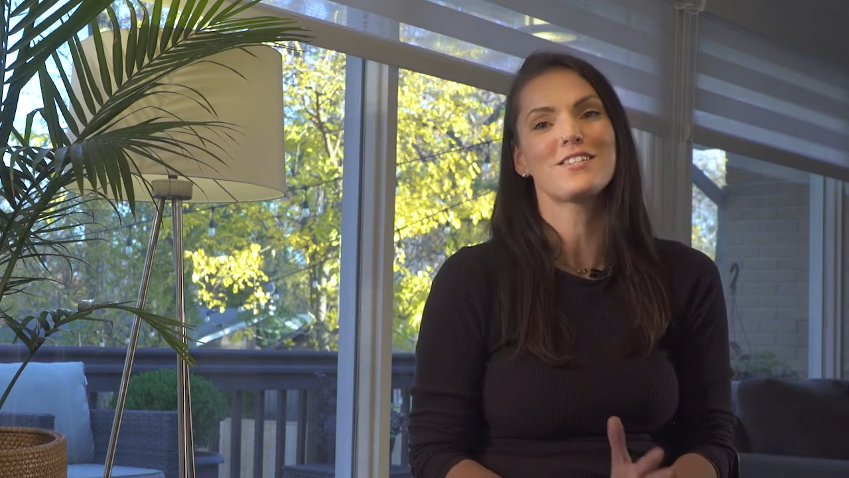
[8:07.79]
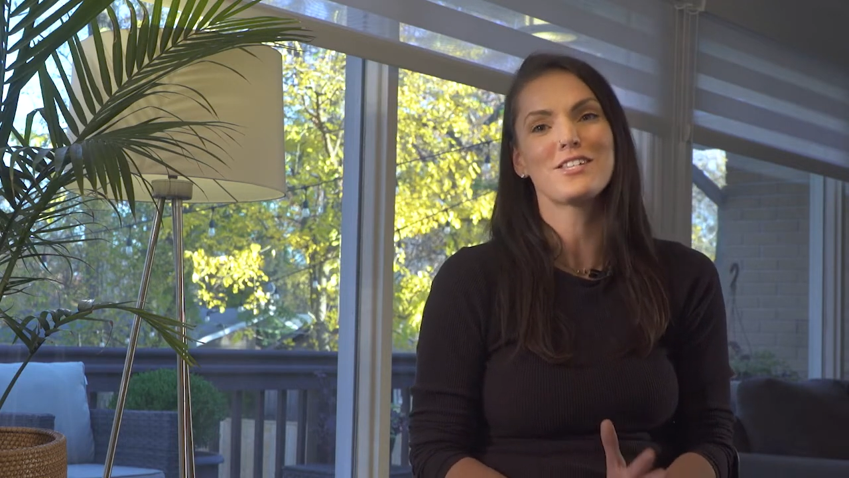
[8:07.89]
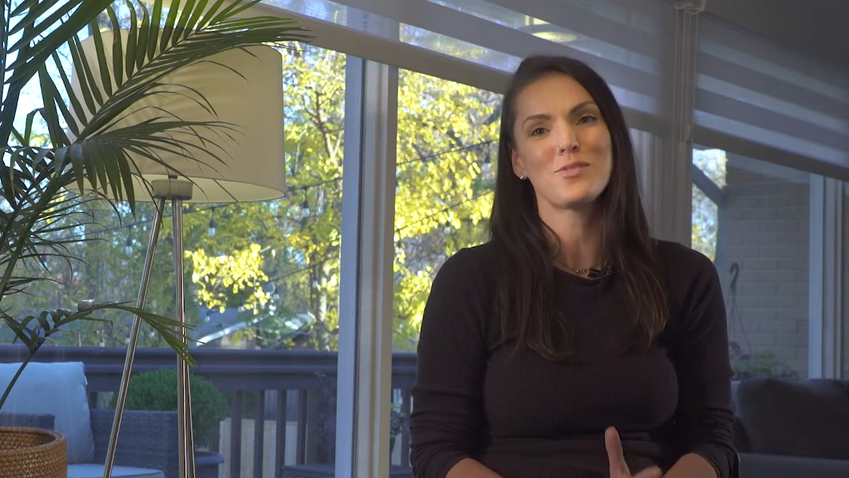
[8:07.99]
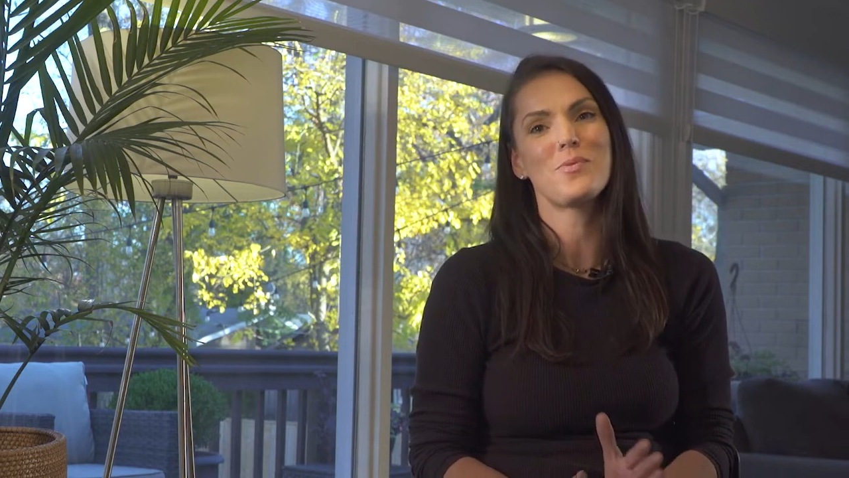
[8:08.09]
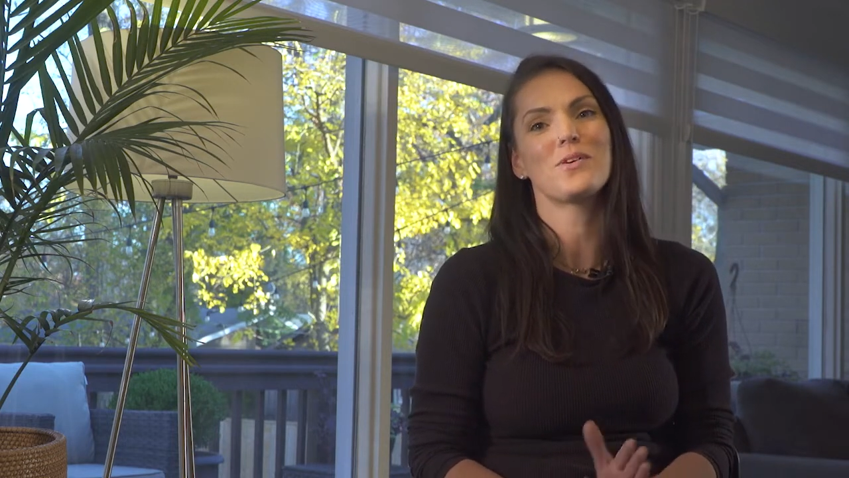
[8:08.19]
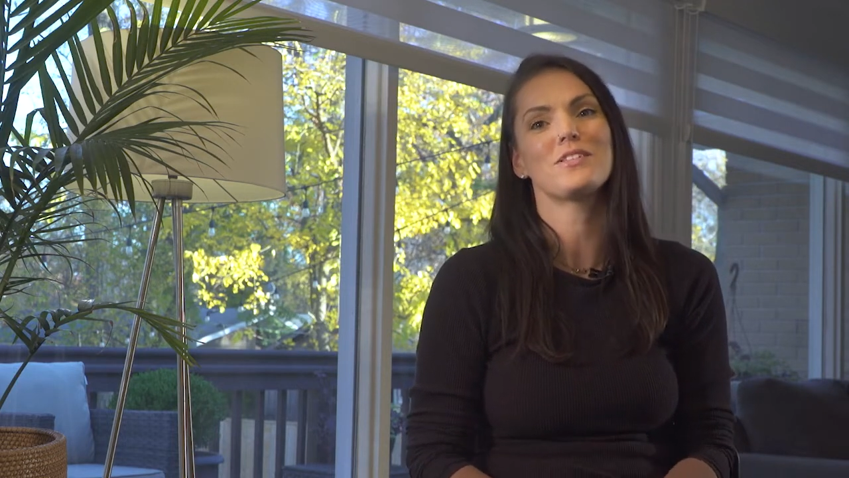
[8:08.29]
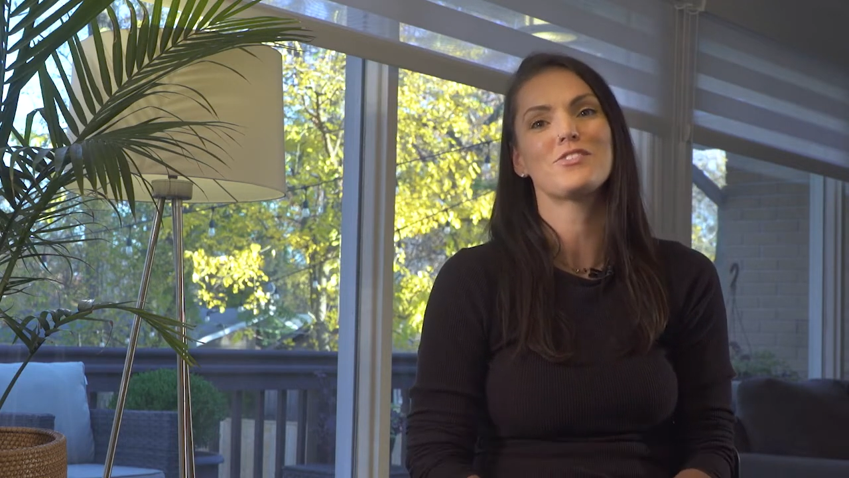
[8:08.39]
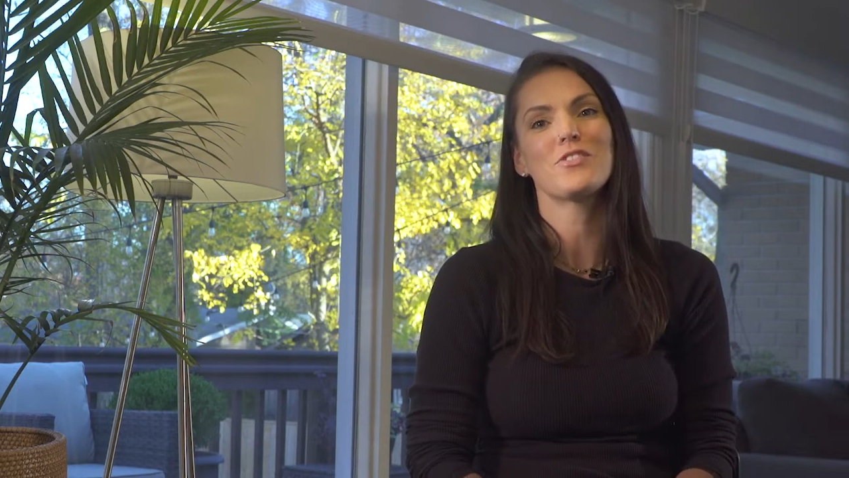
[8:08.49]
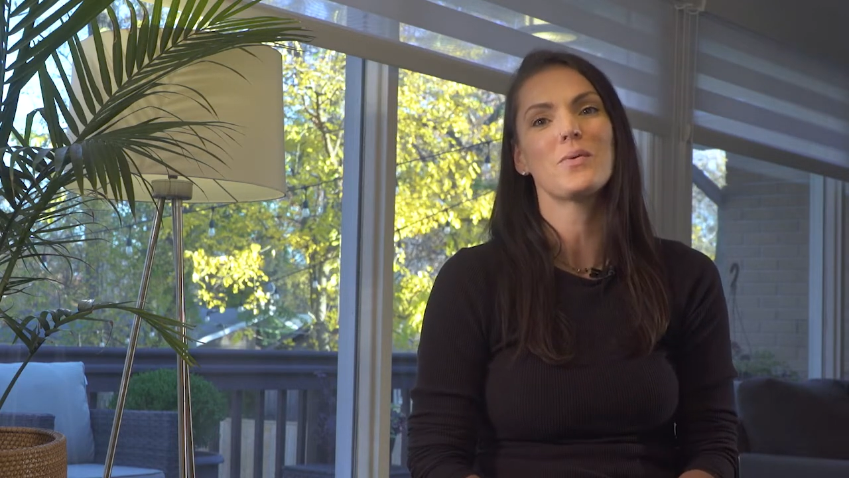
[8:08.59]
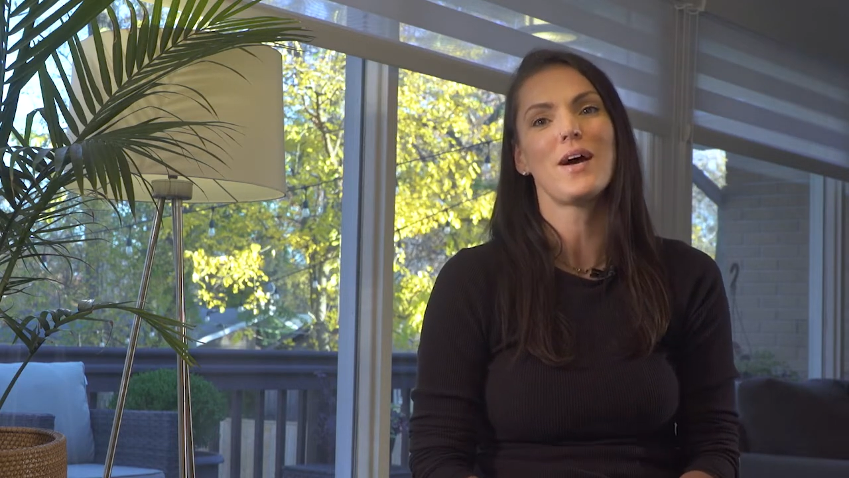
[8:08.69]
to support this
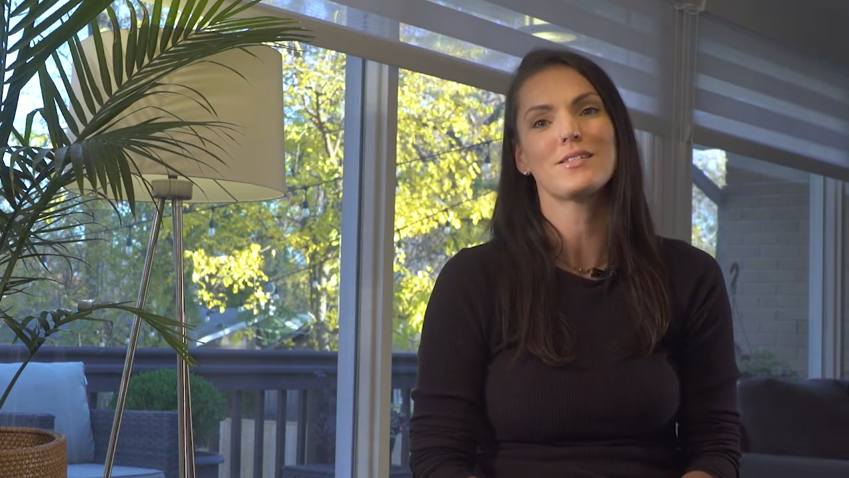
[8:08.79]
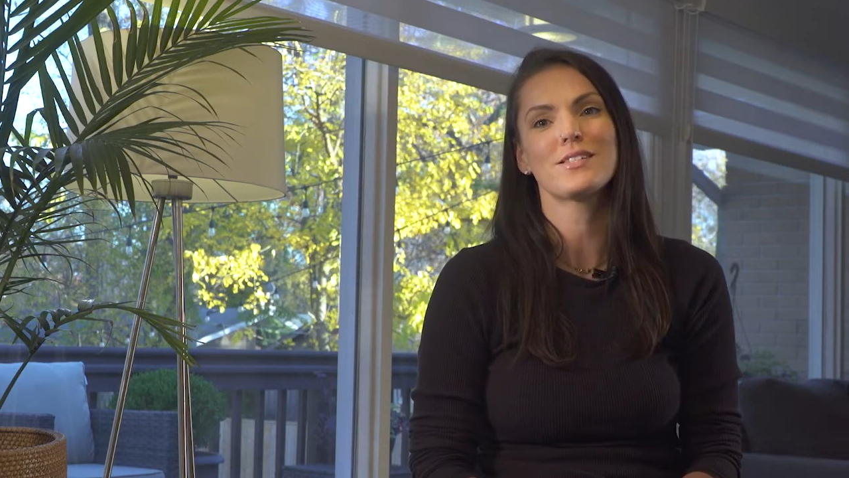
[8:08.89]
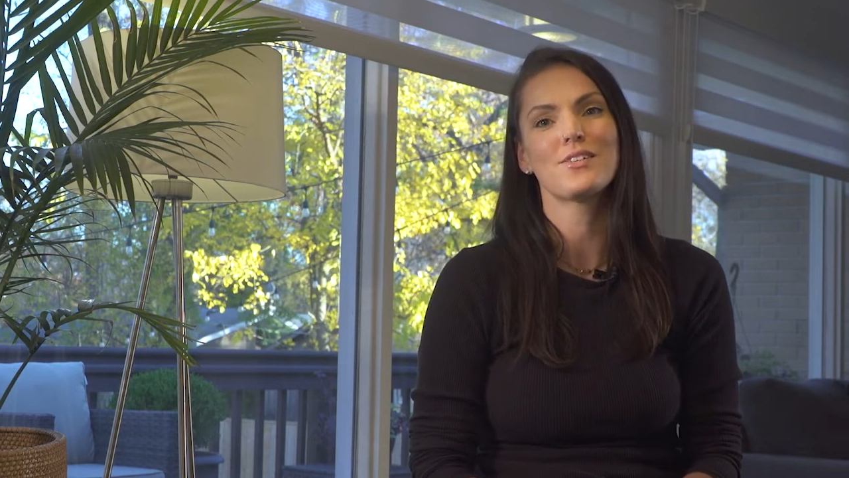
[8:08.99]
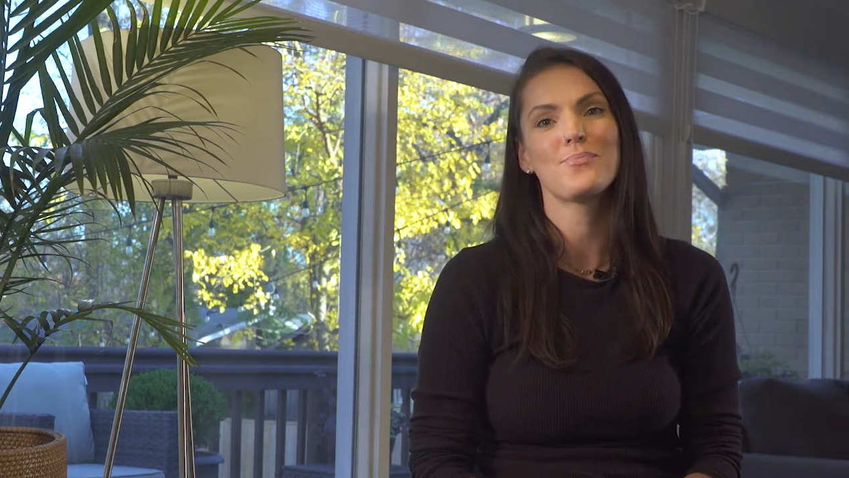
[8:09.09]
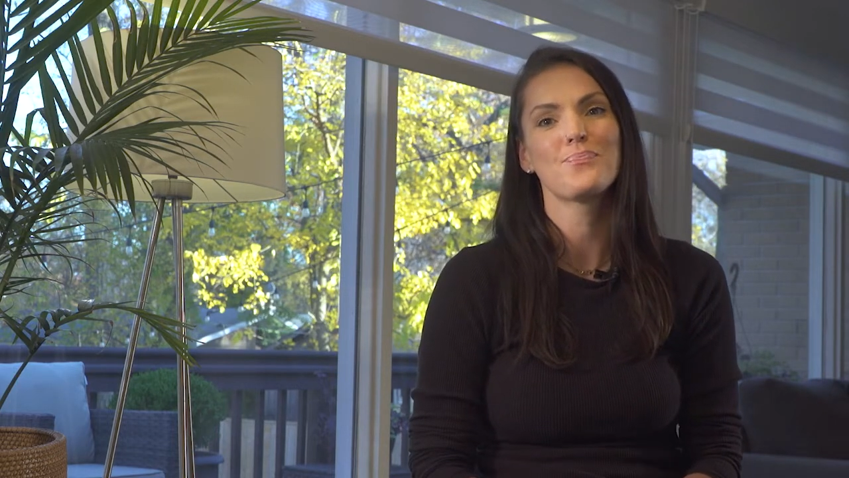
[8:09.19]
request.